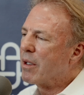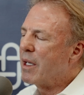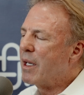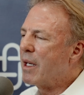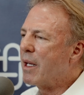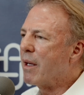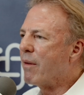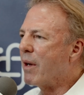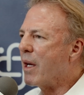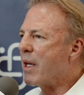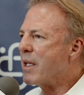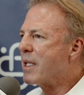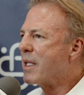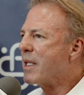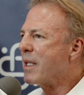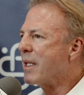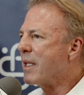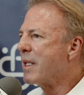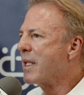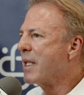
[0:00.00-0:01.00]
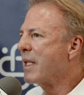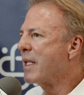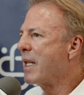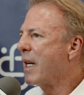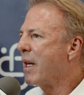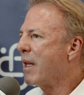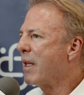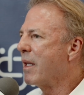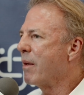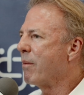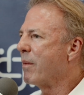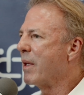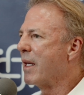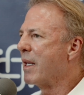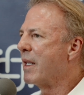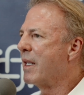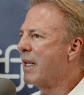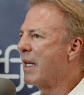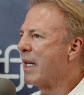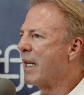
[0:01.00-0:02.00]
any of us to tell him
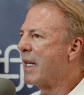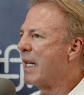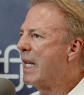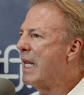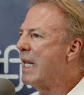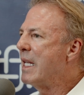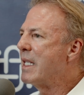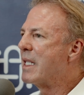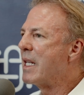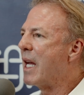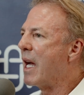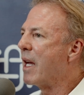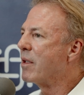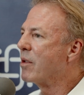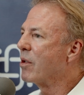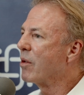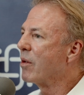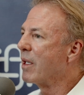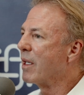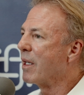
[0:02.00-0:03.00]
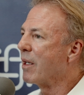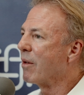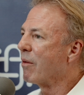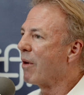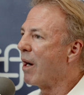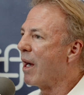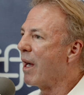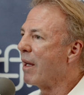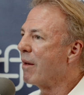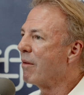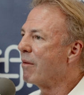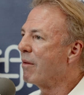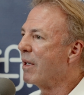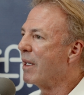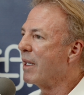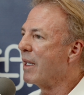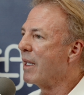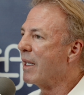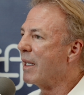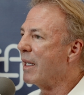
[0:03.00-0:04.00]
that he's not doing it right
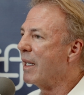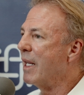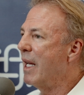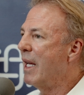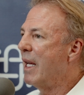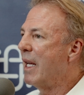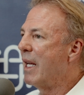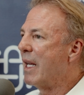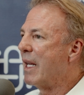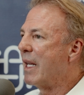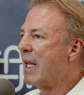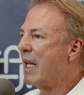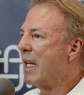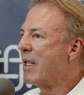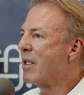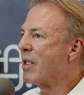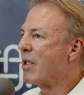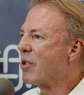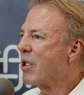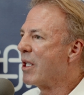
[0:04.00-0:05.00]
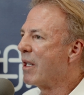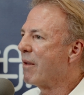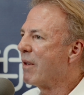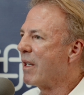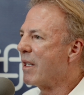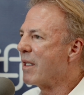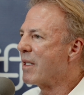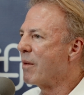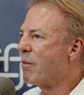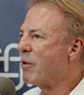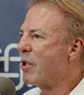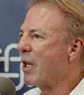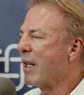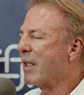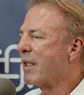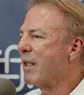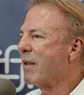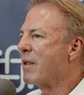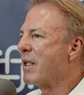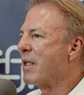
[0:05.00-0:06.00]
when he's achieving his
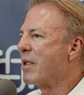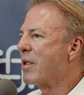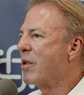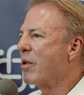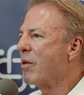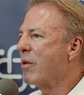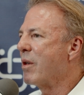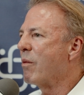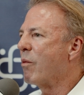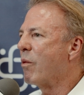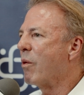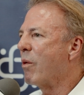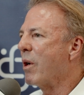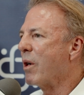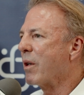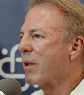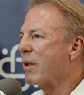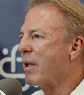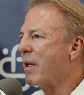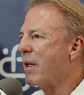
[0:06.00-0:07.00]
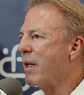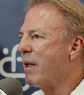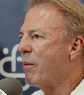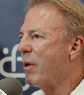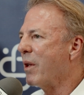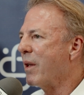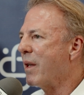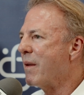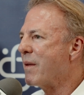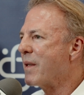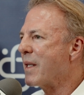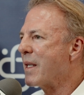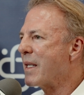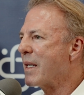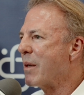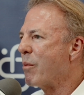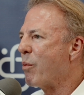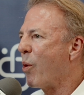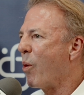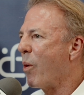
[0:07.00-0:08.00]
objectives, he's doing work that he believes is
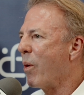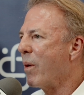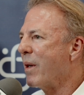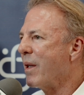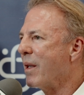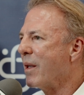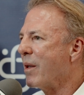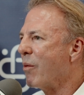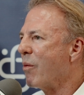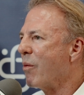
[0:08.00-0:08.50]
important in the